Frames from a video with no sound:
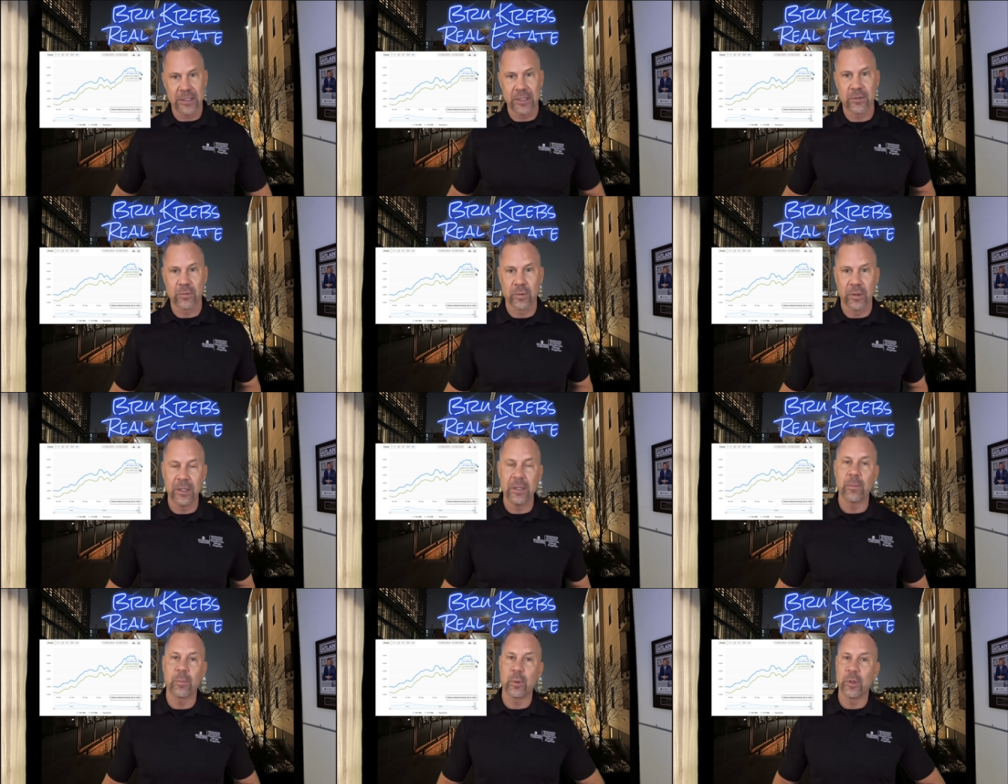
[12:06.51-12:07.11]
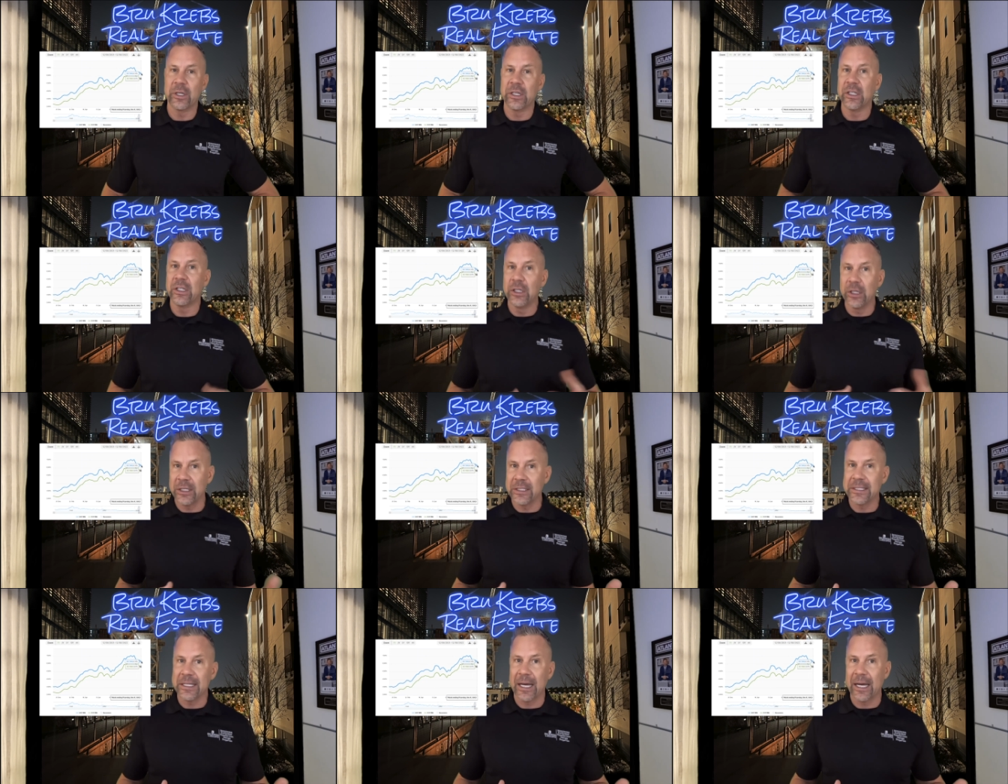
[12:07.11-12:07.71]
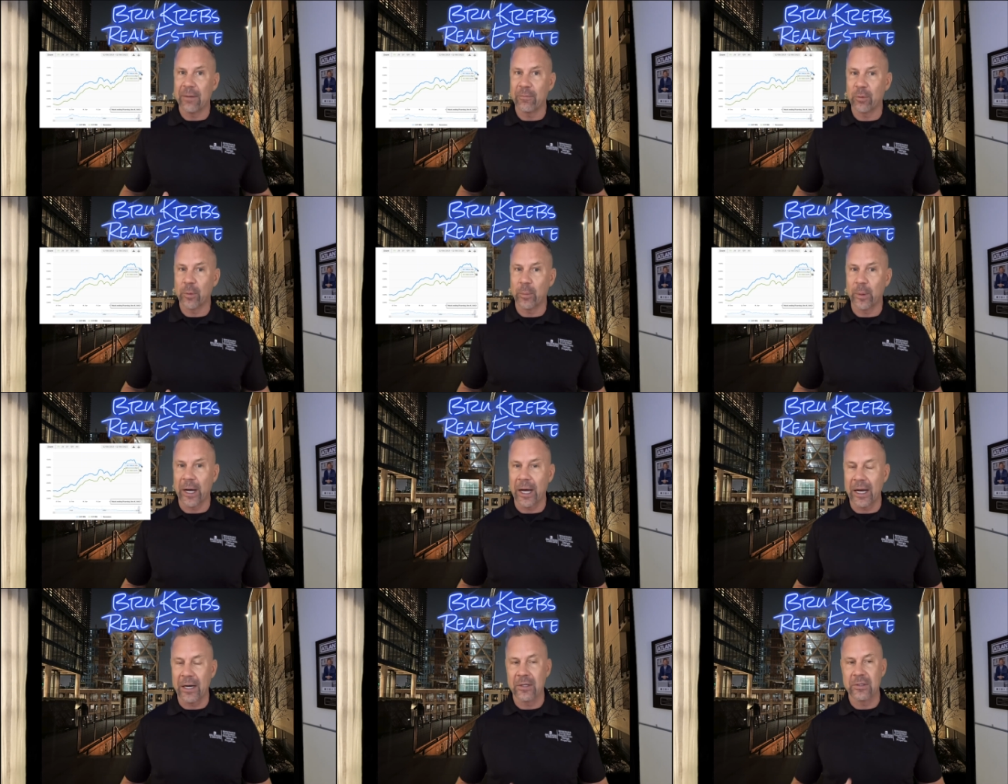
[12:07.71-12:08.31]
It's really a pretty good time for
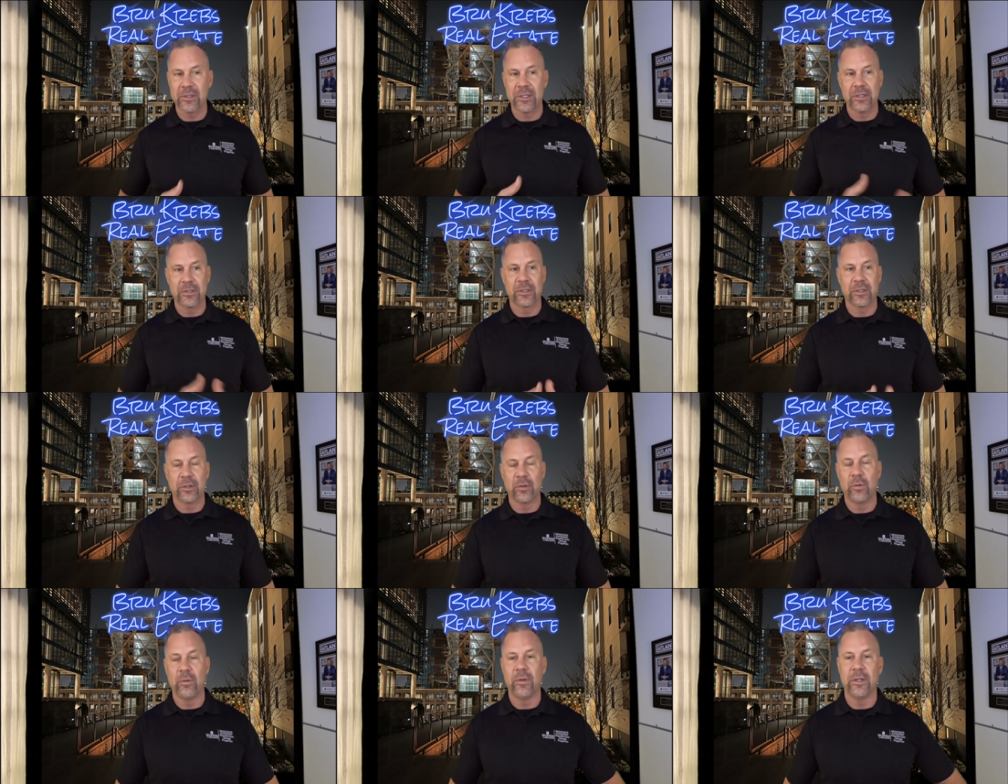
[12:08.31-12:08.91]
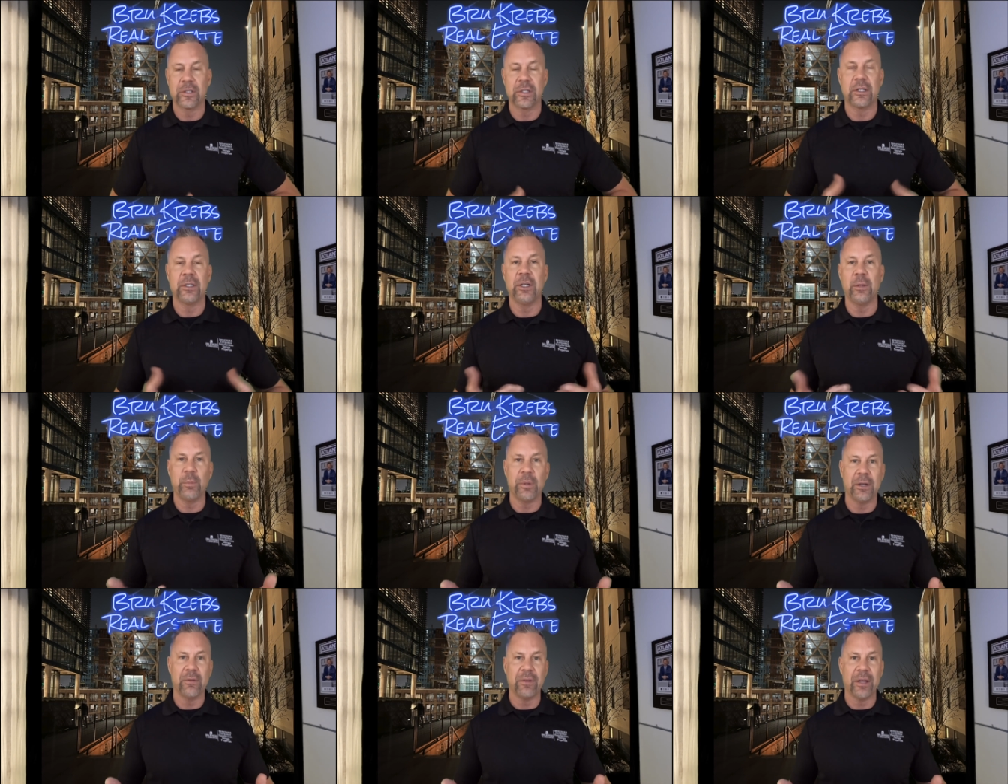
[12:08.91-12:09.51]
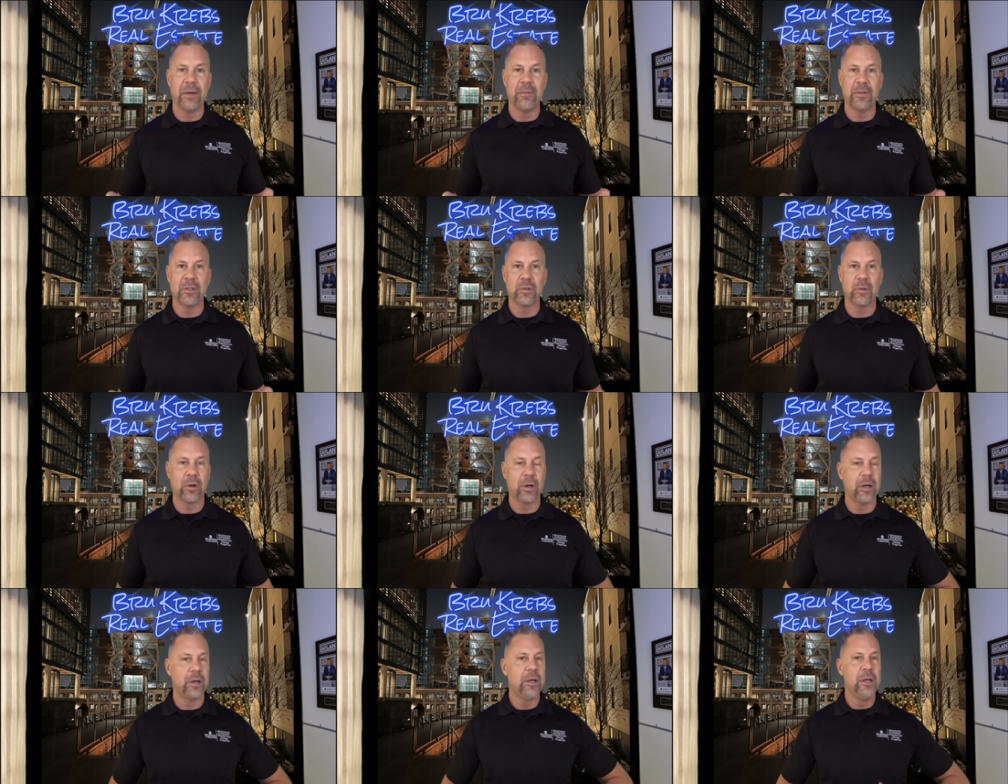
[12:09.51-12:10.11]
buyers. There's a there's a good bit of
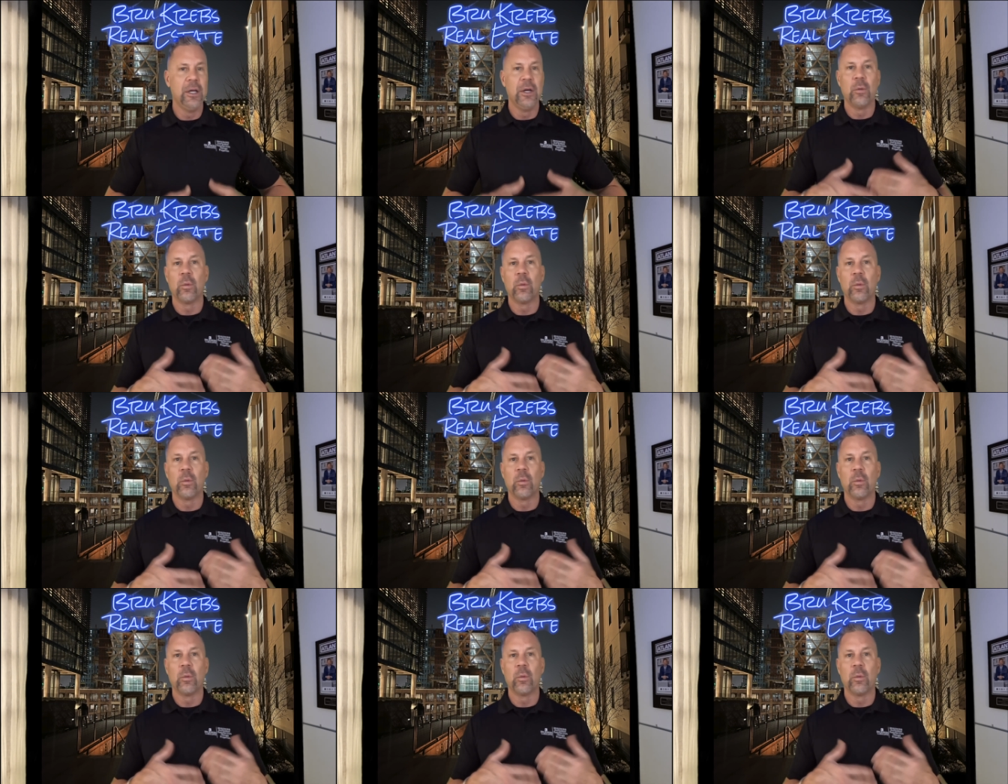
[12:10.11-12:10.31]
inventory.